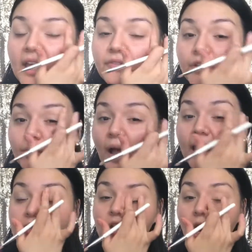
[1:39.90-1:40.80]
If you
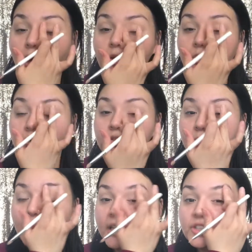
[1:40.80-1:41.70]
guys are new
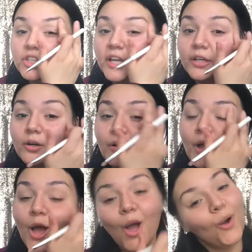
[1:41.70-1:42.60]
to my channel,
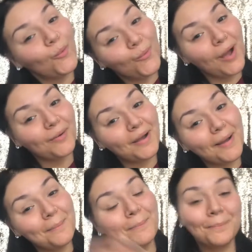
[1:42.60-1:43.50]

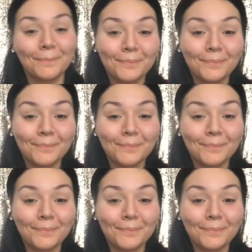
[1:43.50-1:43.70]
welcome.